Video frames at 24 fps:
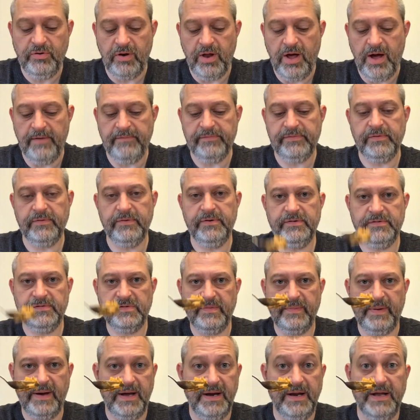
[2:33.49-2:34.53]
cool off, so here's
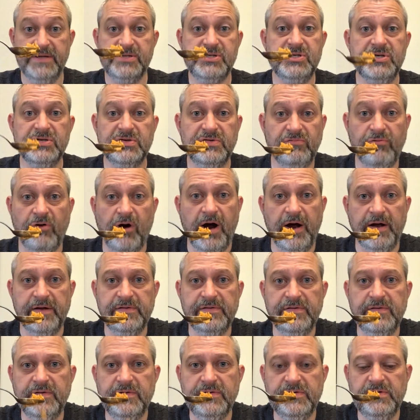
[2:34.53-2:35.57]
the bite. It's just
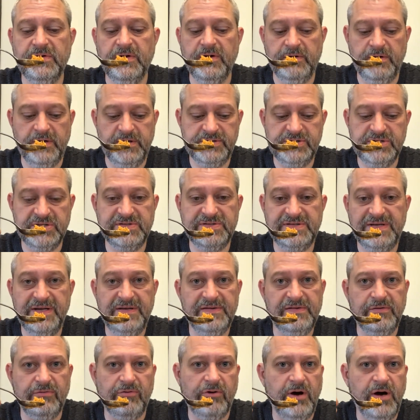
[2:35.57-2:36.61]
rice. This is literally just
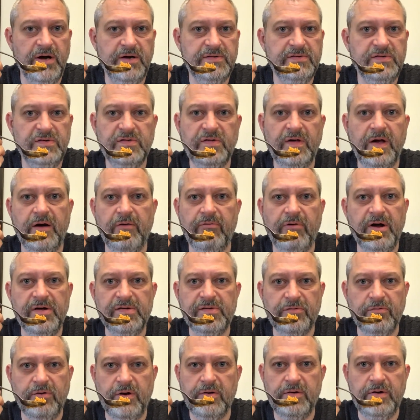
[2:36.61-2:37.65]
seasoned rice, just like a
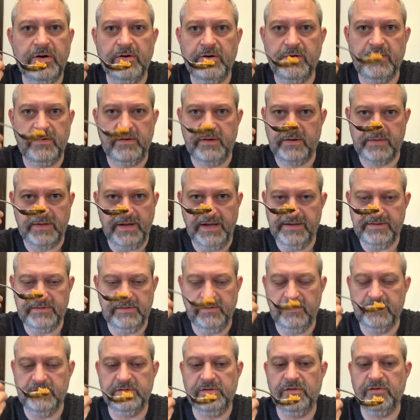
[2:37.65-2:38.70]
rice around here or anything like that.
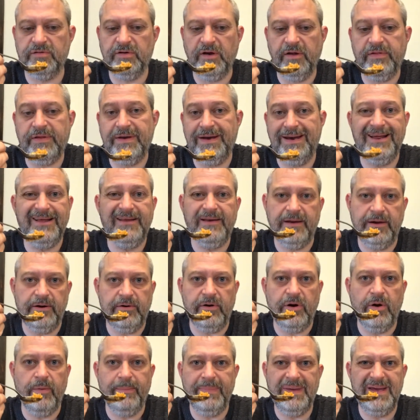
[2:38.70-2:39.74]
So there's nothing in
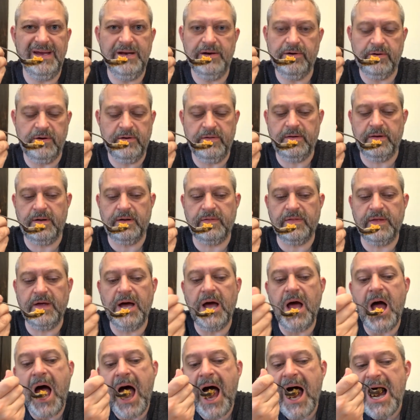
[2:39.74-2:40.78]
here, no meat or anything like
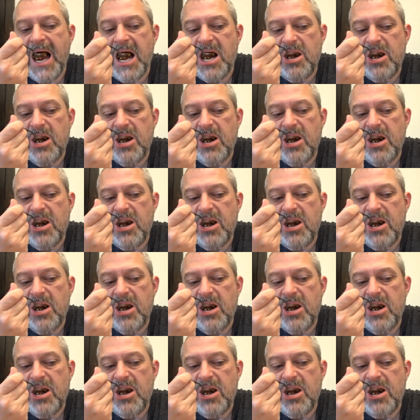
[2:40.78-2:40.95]
that.